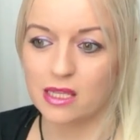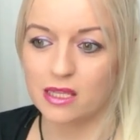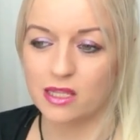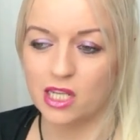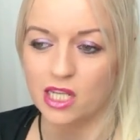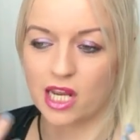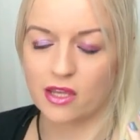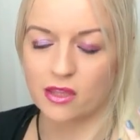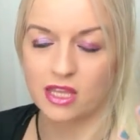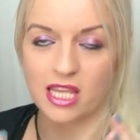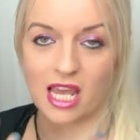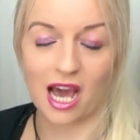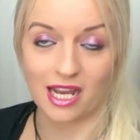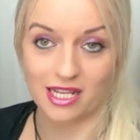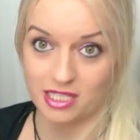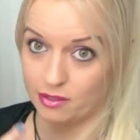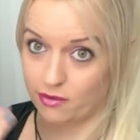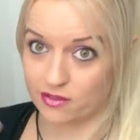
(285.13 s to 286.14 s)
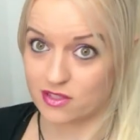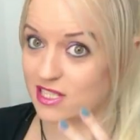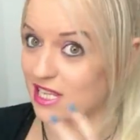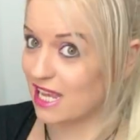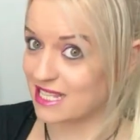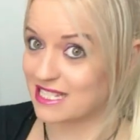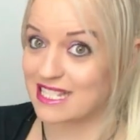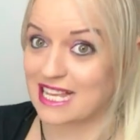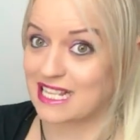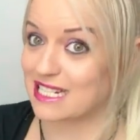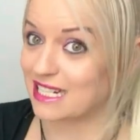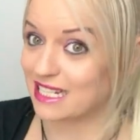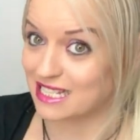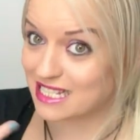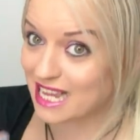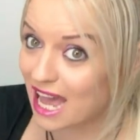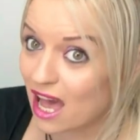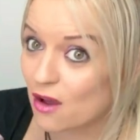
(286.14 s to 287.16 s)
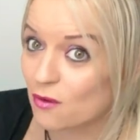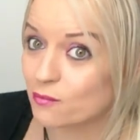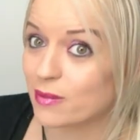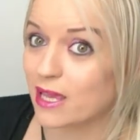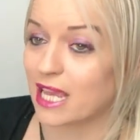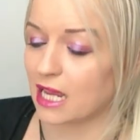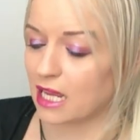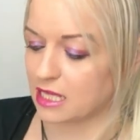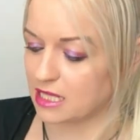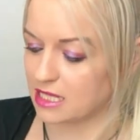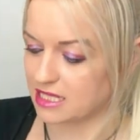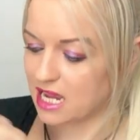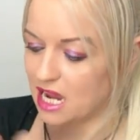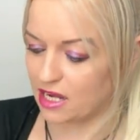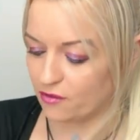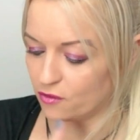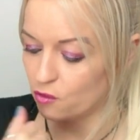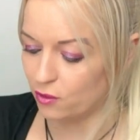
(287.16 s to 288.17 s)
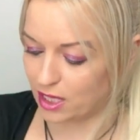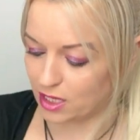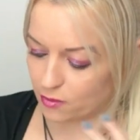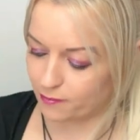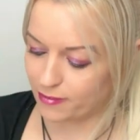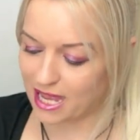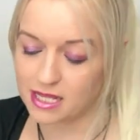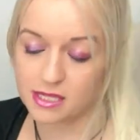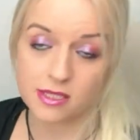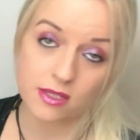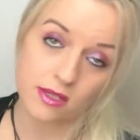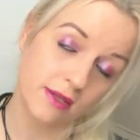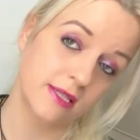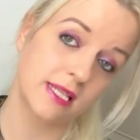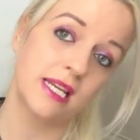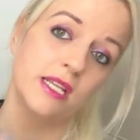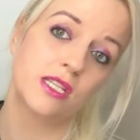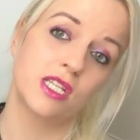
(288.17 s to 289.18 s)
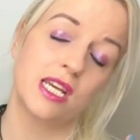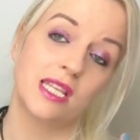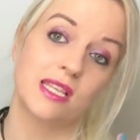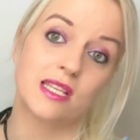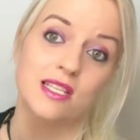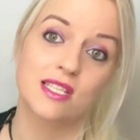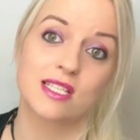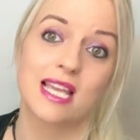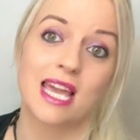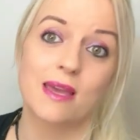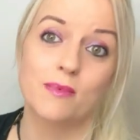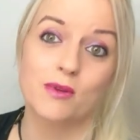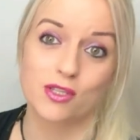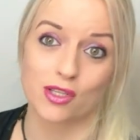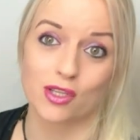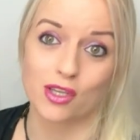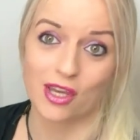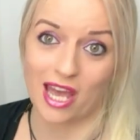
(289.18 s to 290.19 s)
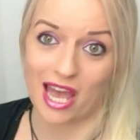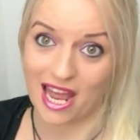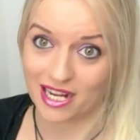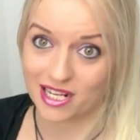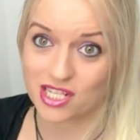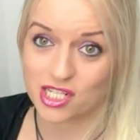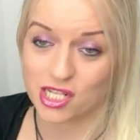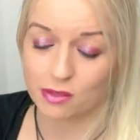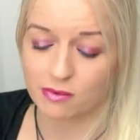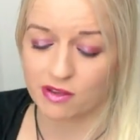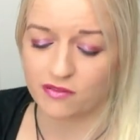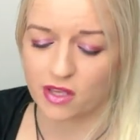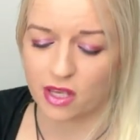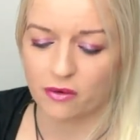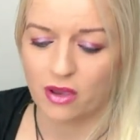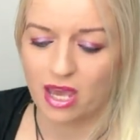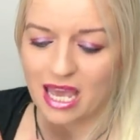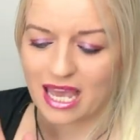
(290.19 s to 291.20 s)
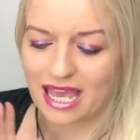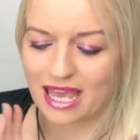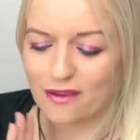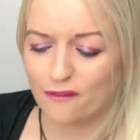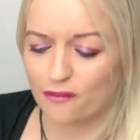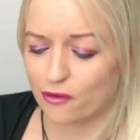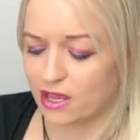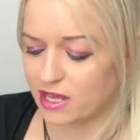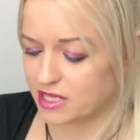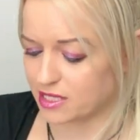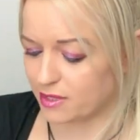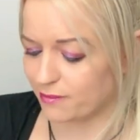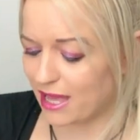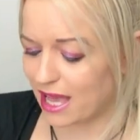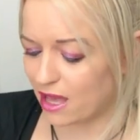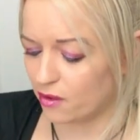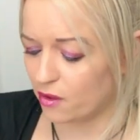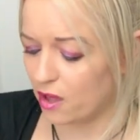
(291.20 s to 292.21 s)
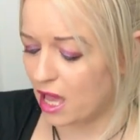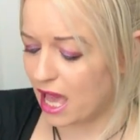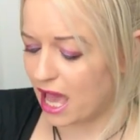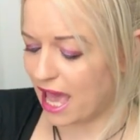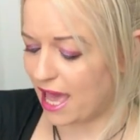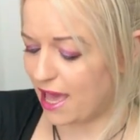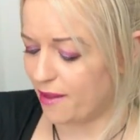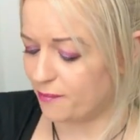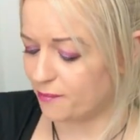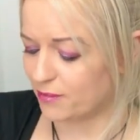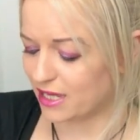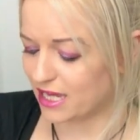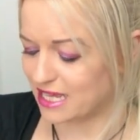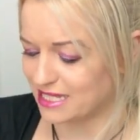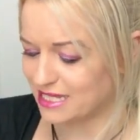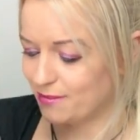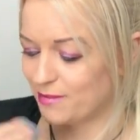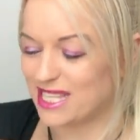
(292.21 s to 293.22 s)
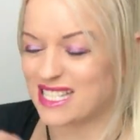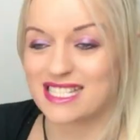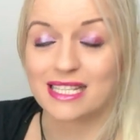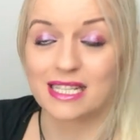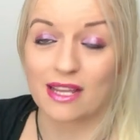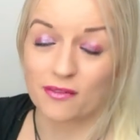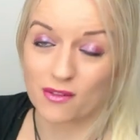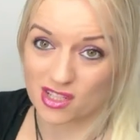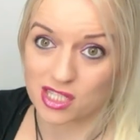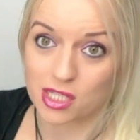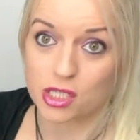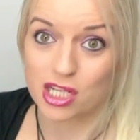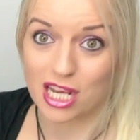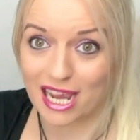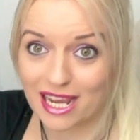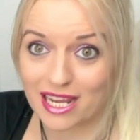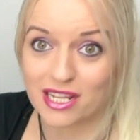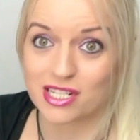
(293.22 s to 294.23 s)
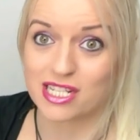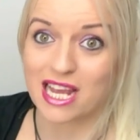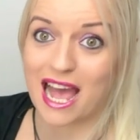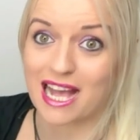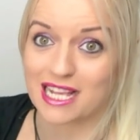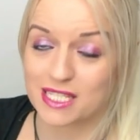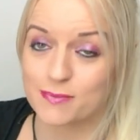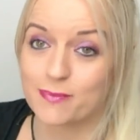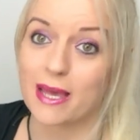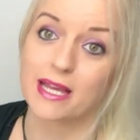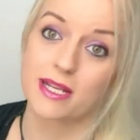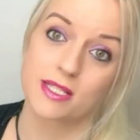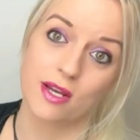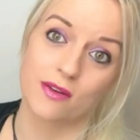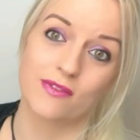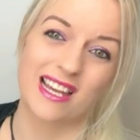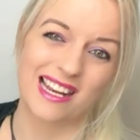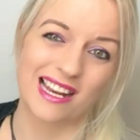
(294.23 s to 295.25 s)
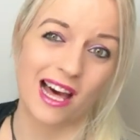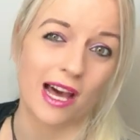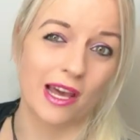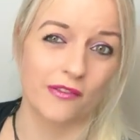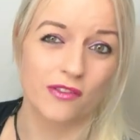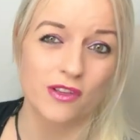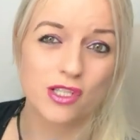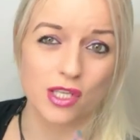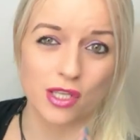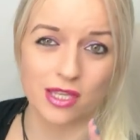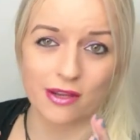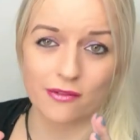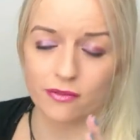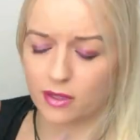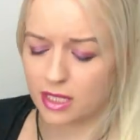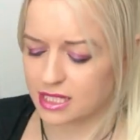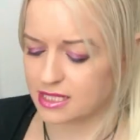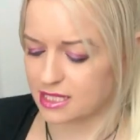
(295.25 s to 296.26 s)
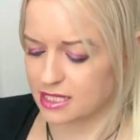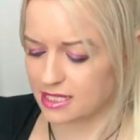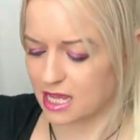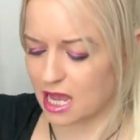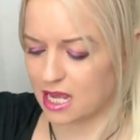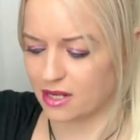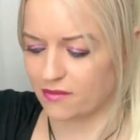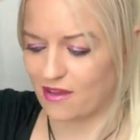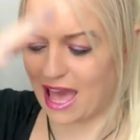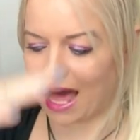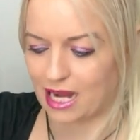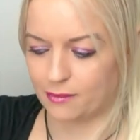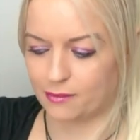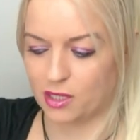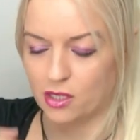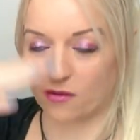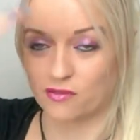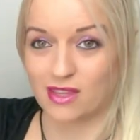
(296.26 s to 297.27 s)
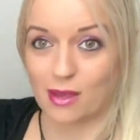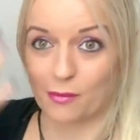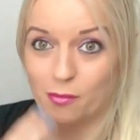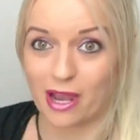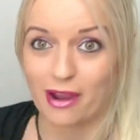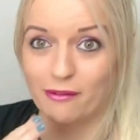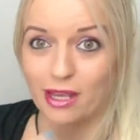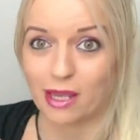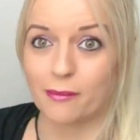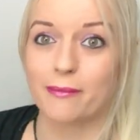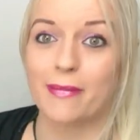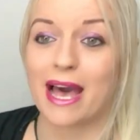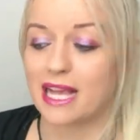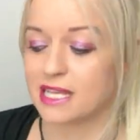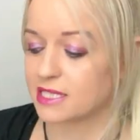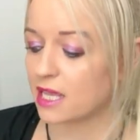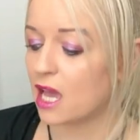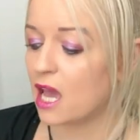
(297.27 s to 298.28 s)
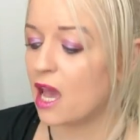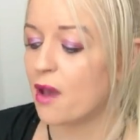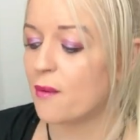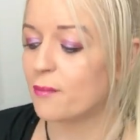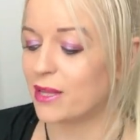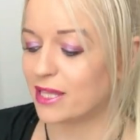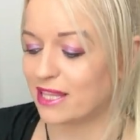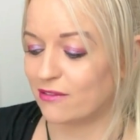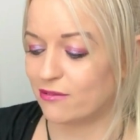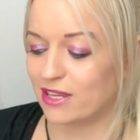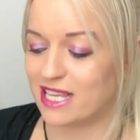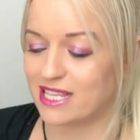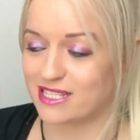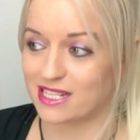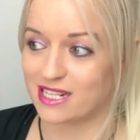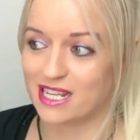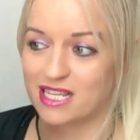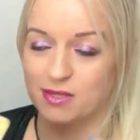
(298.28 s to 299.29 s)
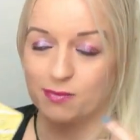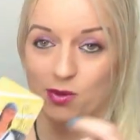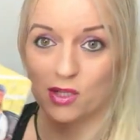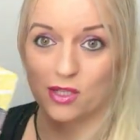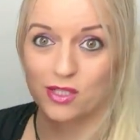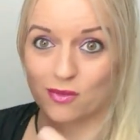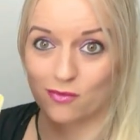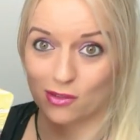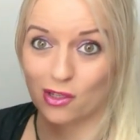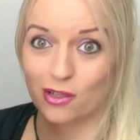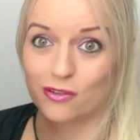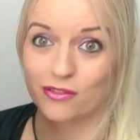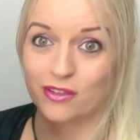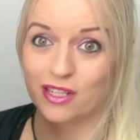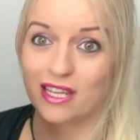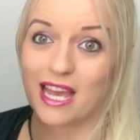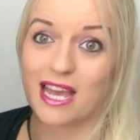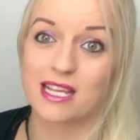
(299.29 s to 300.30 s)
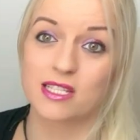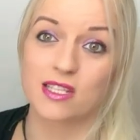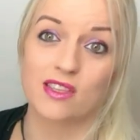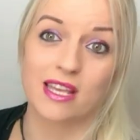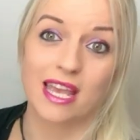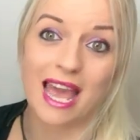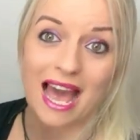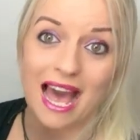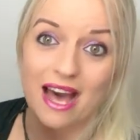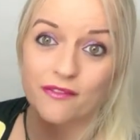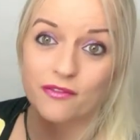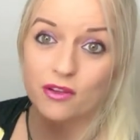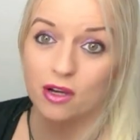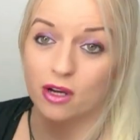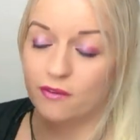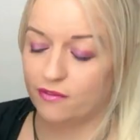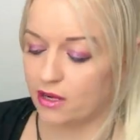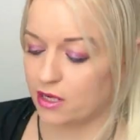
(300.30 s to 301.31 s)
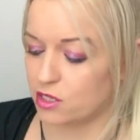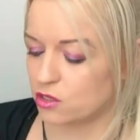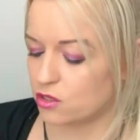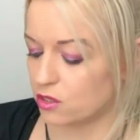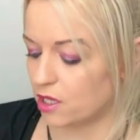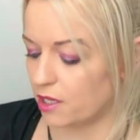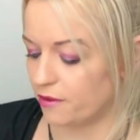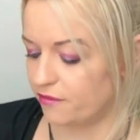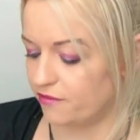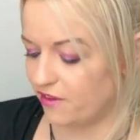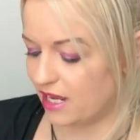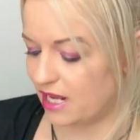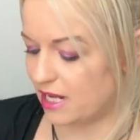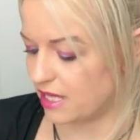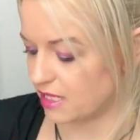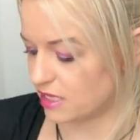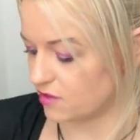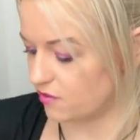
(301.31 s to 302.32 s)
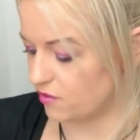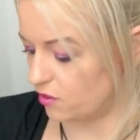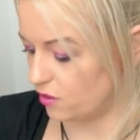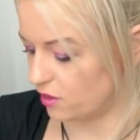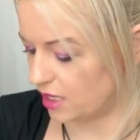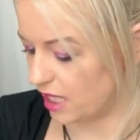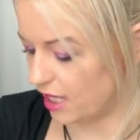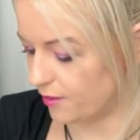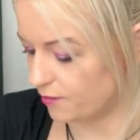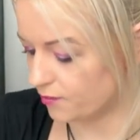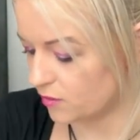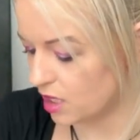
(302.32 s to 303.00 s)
you know, the idea of settling down, being in this kind of Queen of Pentacles energy and the stable, secure energy with you, it freaks them out because it means that they've got to change aspects of their life. So there is this kind of element of them wearing a mask, but the reason is because of love, okay? So they have got very strong feelings for you.